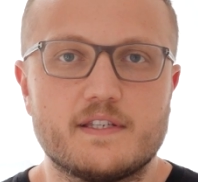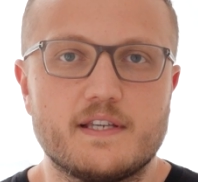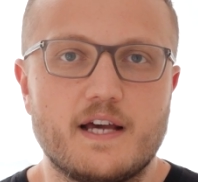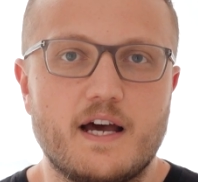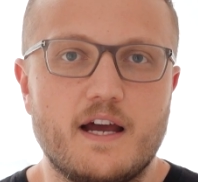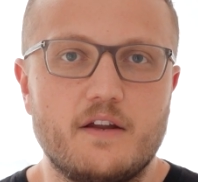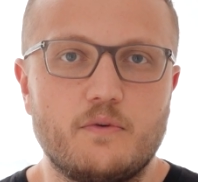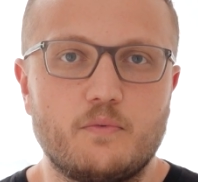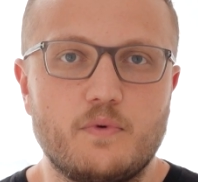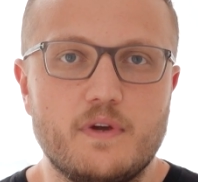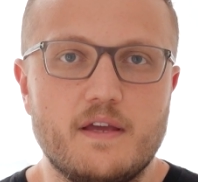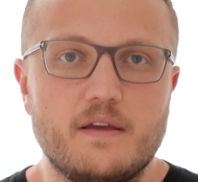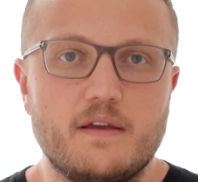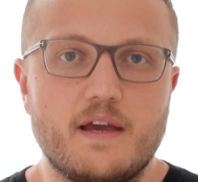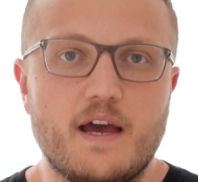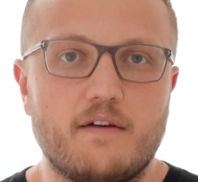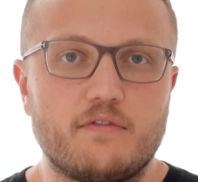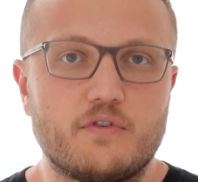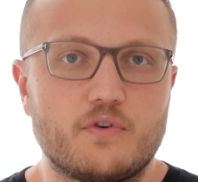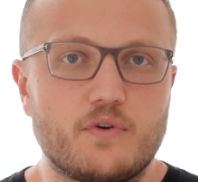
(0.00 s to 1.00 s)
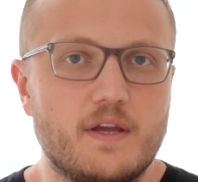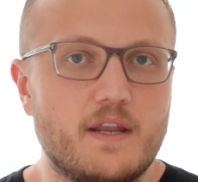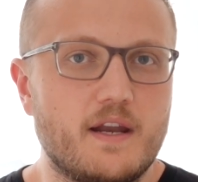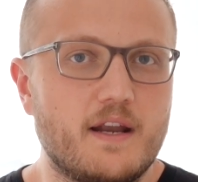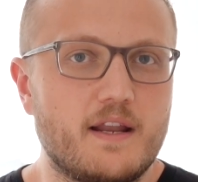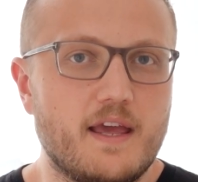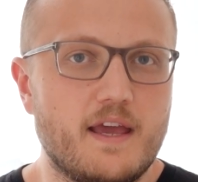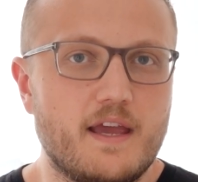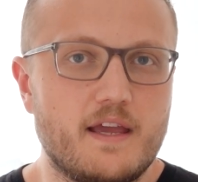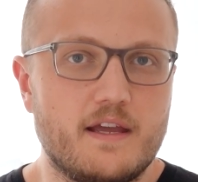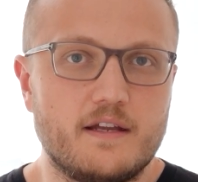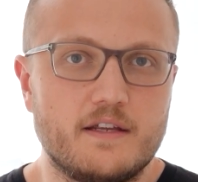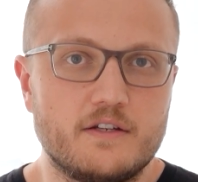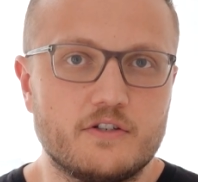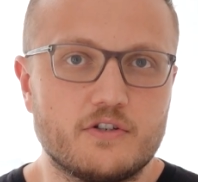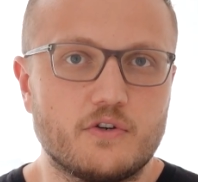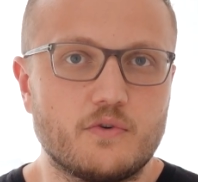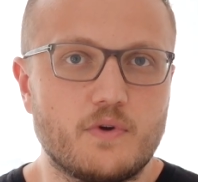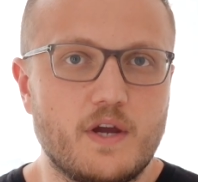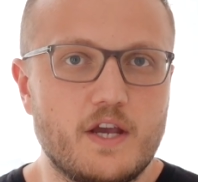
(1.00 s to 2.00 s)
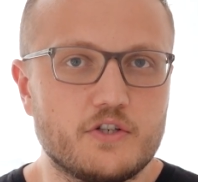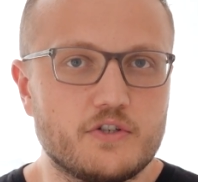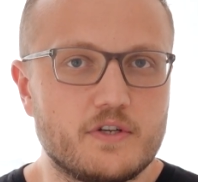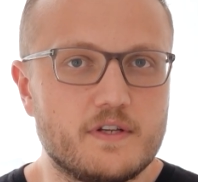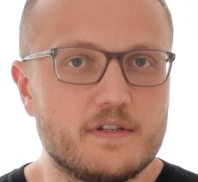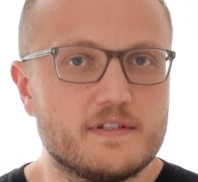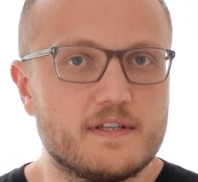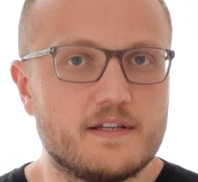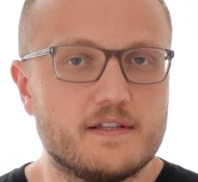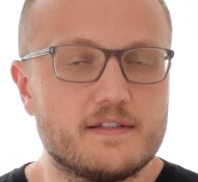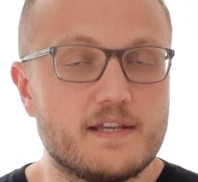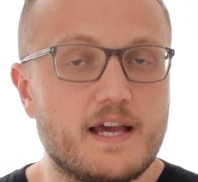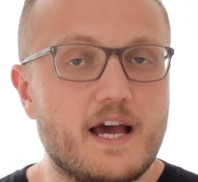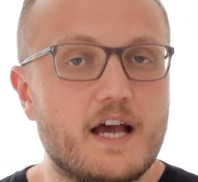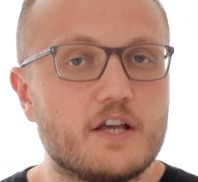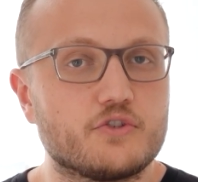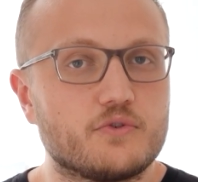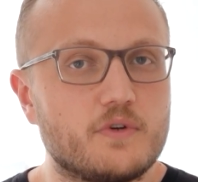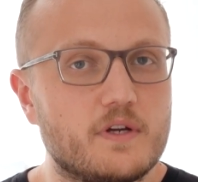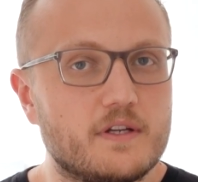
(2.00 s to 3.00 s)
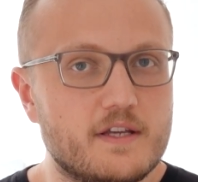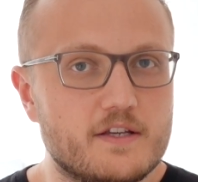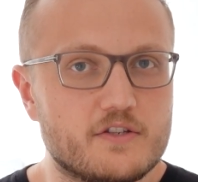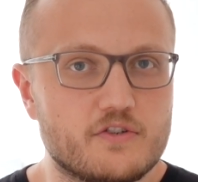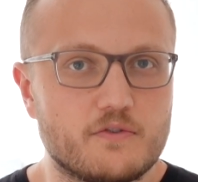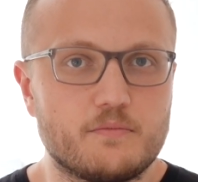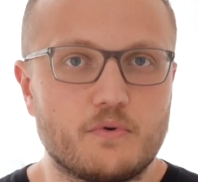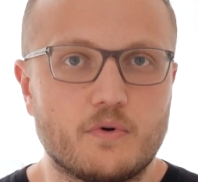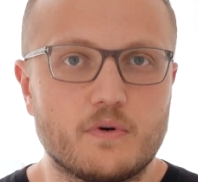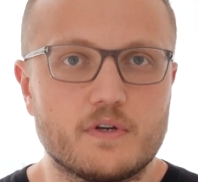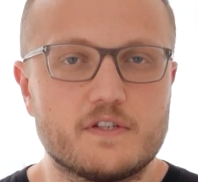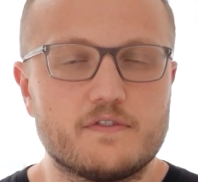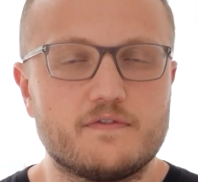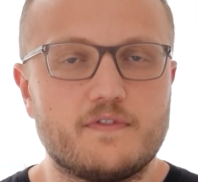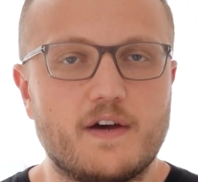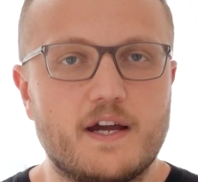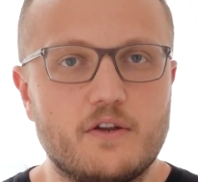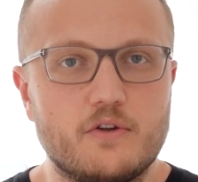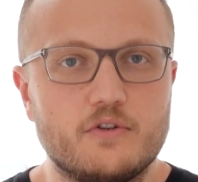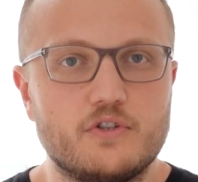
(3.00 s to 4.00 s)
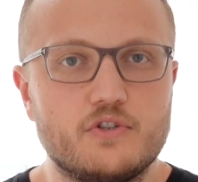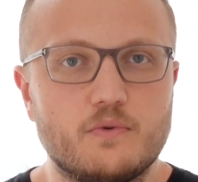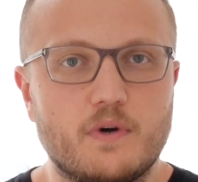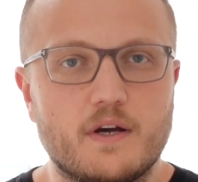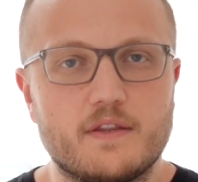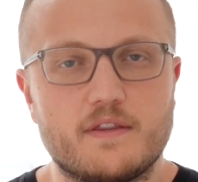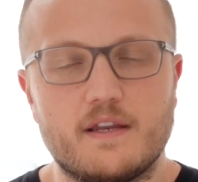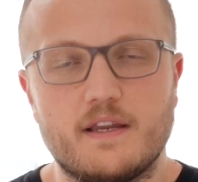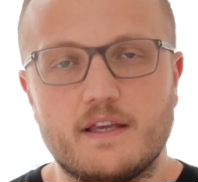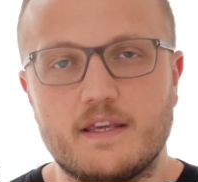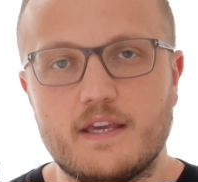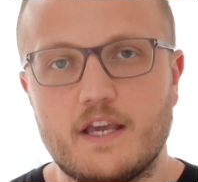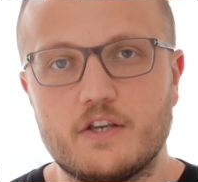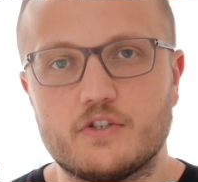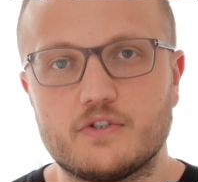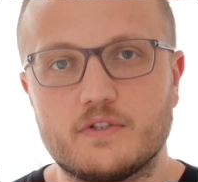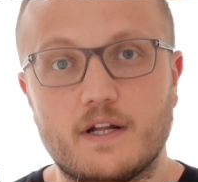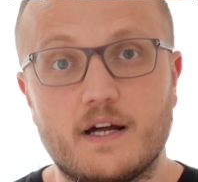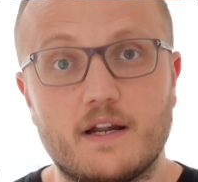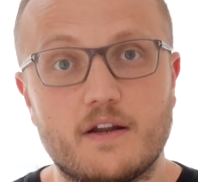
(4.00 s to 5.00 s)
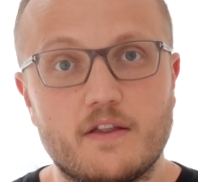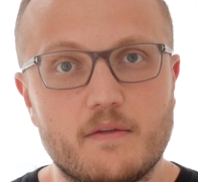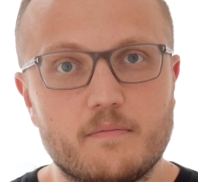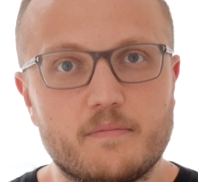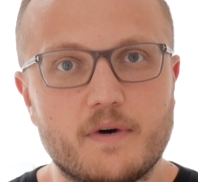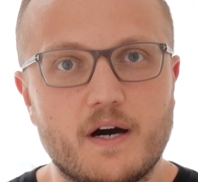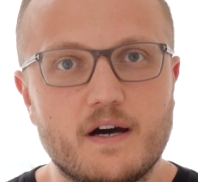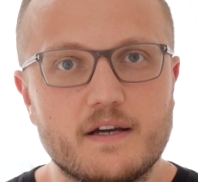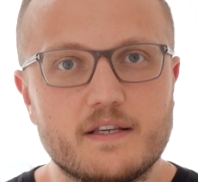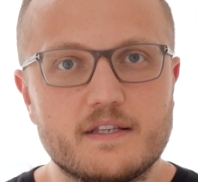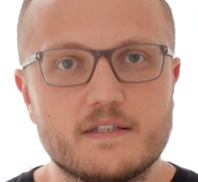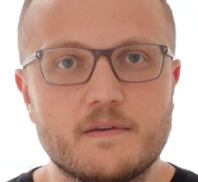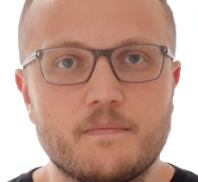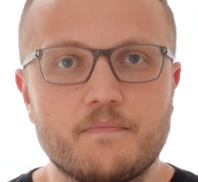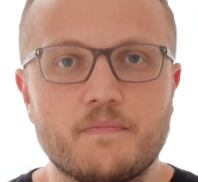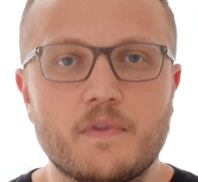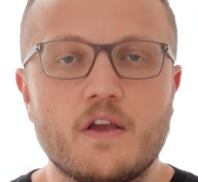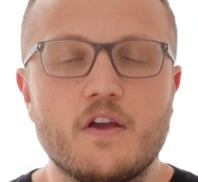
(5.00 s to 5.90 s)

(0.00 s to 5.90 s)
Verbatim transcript: side, we have created a integration since Azure AD supports FIDO2 authentication out of the box,